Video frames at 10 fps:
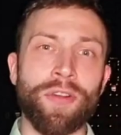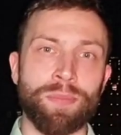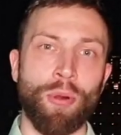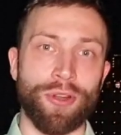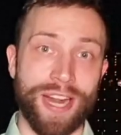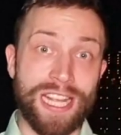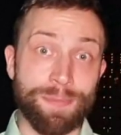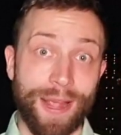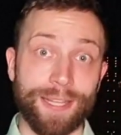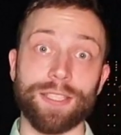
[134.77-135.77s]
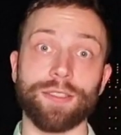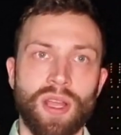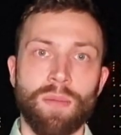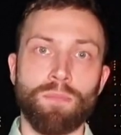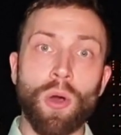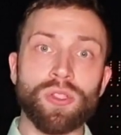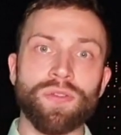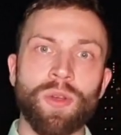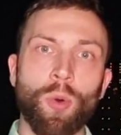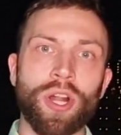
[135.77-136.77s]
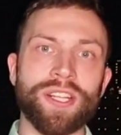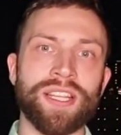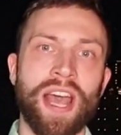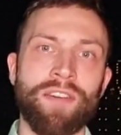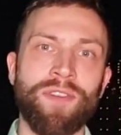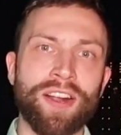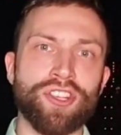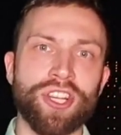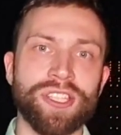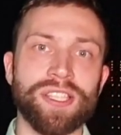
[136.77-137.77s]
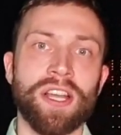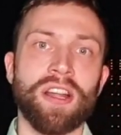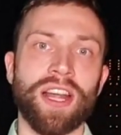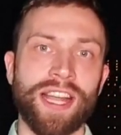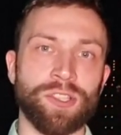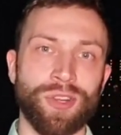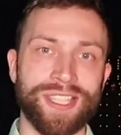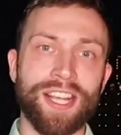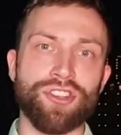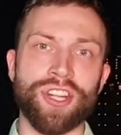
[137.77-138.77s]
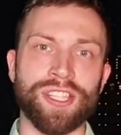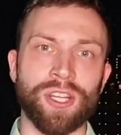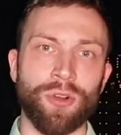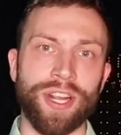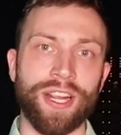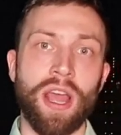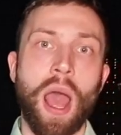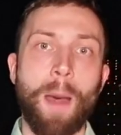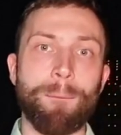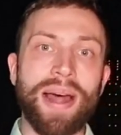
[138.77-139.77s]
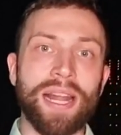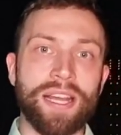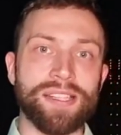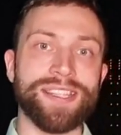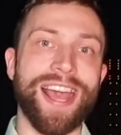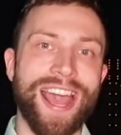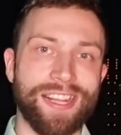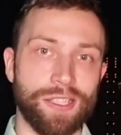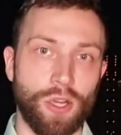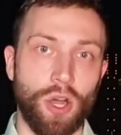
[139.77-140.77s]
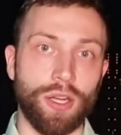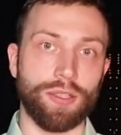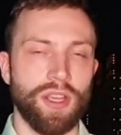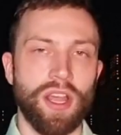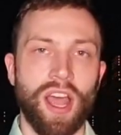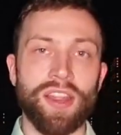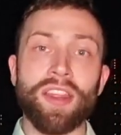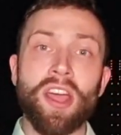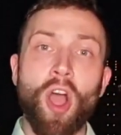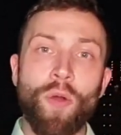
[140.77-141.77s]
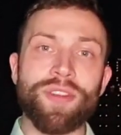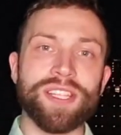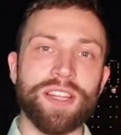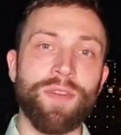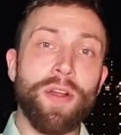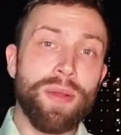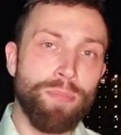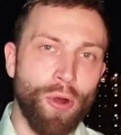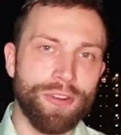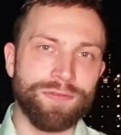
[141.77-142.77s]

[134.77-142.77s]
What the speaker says: important aspect. Most of the wallets have functions like a transaction history, a balance, and so on. Another obviously very important